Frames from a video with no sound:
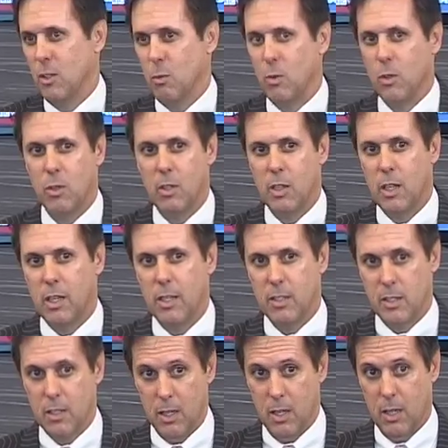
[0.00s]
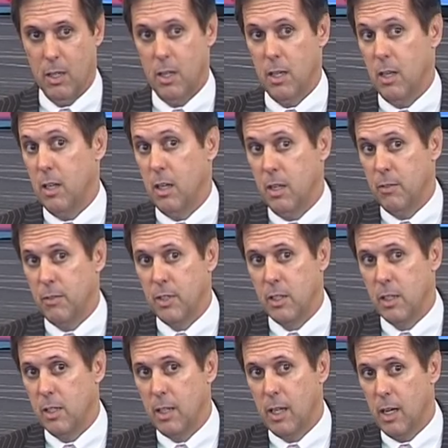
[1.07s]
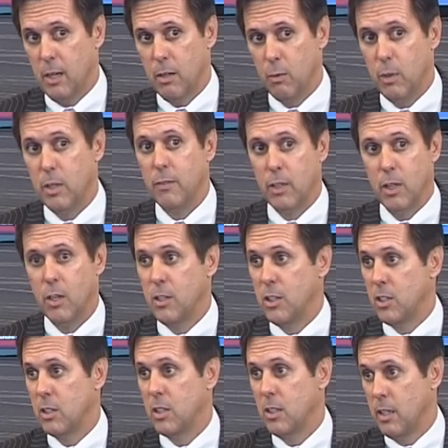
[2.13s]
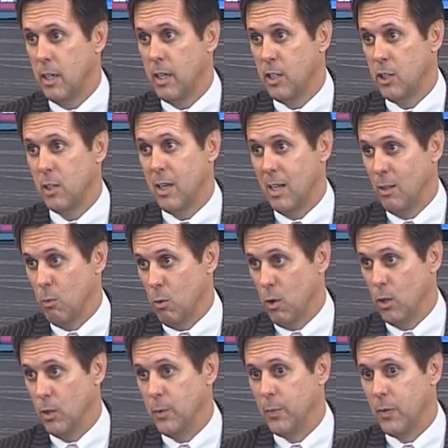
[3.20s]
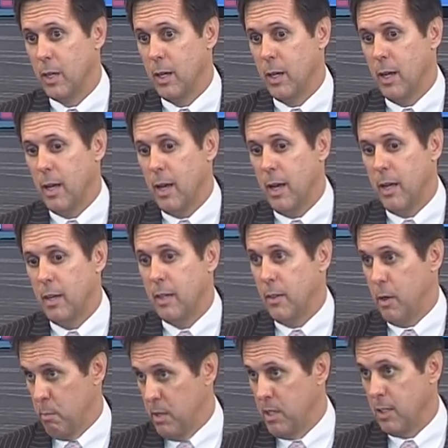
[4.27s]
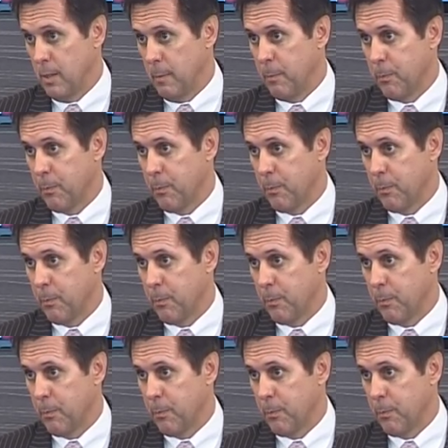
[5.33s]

a world-class facility, one of the largest in Asia and the world, and they're busy.